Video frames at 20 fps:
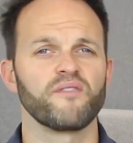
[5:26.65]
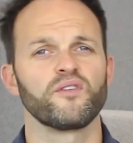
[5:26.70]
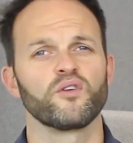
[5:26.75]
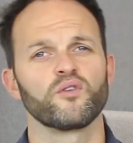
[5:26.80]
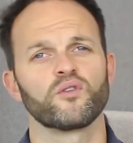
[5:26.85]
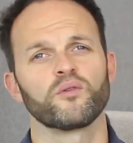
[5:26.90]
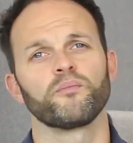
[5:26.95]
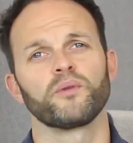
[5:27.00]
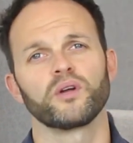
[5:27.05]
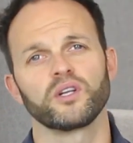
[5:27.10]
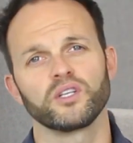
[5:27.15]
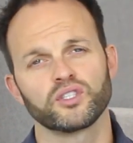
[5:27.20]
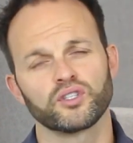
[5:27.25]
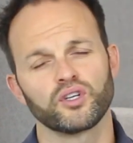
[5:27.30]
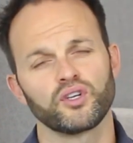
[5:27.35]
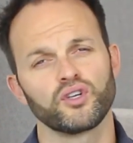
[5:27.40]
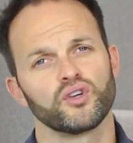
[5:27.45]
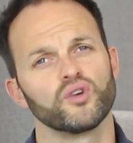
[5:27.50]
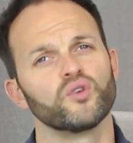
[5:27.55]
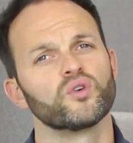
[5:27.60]
you the money so
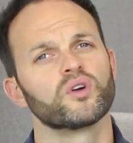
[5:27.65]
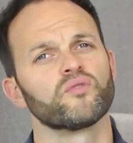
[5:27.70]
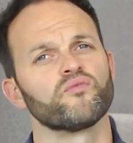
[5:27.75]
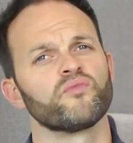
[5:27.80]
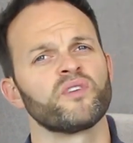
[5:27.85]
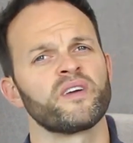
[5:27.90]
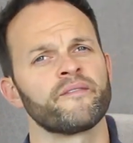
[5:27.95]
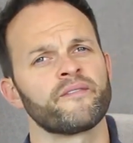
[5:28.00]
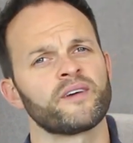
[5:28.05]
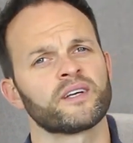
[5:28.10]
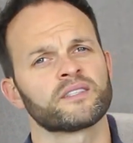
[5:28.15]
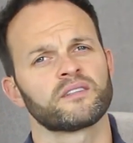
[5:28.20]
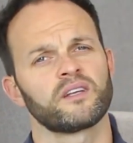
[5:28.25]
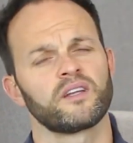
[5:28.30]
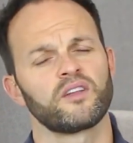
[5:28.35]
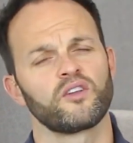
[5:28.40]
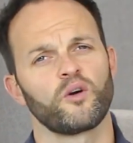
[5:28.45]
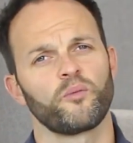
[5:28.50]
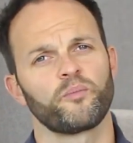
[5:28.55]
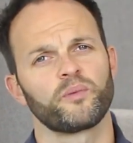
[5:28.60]
you can reinvest it
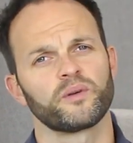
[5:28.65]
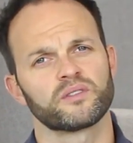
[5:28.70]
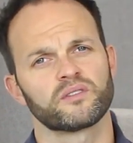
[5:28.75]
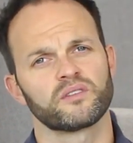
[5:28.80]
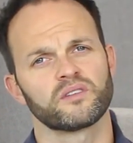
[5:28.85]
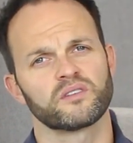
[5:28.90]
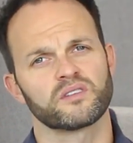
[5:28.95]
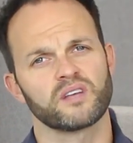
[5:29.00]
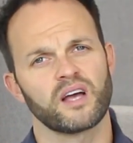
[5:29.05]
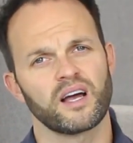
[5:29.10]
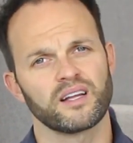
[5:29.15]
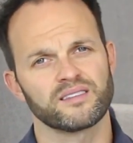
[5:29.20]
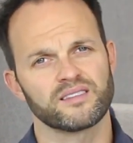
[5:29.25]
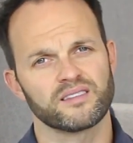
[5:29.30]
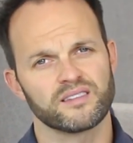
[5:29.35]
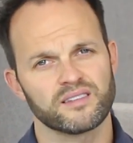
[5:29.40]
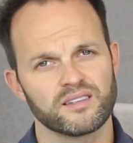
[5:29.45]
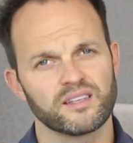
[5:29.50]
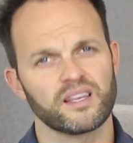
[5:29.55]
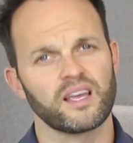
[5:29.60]
in your business and
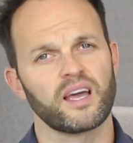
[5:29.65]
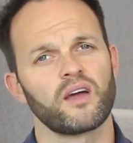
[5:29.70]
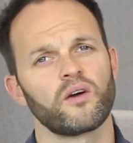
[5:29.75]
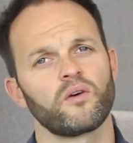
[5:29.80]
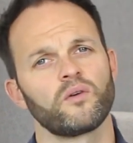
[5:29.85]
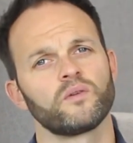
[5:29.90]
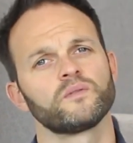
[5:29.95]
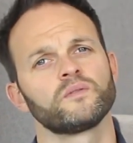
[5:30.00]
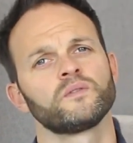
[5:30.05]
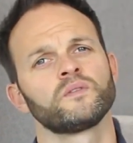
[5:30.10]
scale.